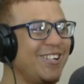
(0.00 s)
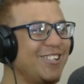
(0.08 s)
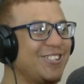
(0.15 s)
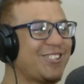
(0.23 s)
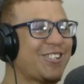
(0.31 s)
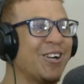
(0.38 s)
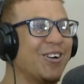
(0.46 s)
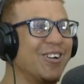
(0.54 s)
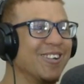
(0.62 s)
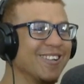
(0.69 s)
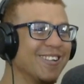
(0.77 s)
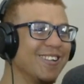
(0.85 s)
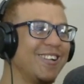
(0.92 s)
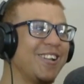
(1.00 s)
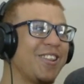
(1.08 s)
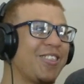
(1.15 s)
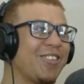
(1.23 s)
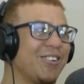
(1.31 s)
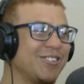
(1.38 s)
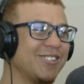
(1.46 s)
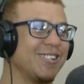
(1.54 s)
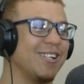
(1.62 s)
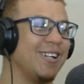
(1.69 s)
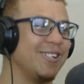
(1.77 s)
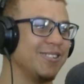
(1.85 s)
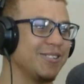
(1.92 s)
Show a little
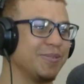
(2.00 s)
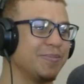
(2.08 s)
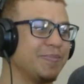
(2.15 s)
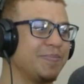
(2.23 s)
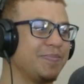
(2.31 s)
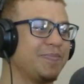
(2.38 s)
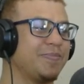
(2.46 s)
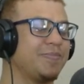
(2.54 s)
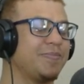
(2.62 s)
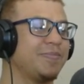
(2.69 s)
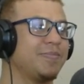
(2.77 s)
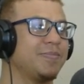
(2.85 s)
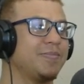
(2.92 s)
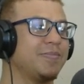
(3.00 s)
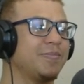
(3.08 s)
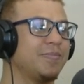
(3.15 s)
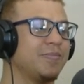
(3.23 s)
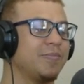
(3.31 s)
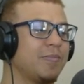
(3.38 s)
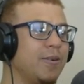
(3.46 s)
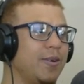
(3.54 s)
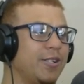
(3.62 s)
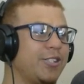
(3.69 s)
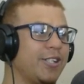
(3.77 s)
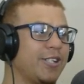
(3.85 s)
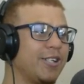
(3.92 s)
enthusiasm.
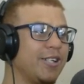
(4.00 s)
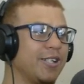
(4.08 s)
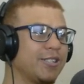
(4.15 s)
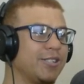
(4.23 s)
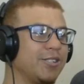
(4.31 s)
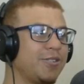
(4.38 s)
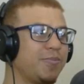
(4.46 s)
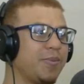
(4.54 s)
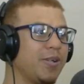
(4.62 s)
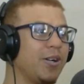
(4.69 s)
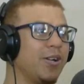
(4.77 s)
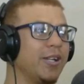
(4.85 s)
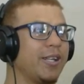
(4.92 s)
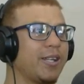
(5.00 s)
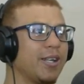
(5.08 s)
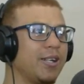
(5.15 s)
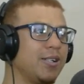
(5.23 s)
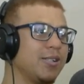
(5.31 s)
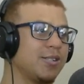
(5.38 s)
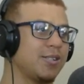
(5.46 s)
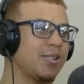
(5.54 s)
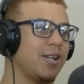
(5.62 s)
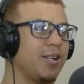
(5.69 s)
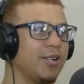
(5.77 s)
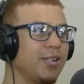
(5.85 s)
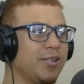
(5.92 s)
What, she can actually speak? Oh, he can
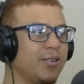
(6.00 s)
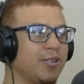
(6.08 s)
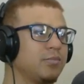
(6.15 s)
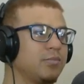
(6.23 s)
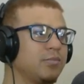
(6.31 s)
understand or not.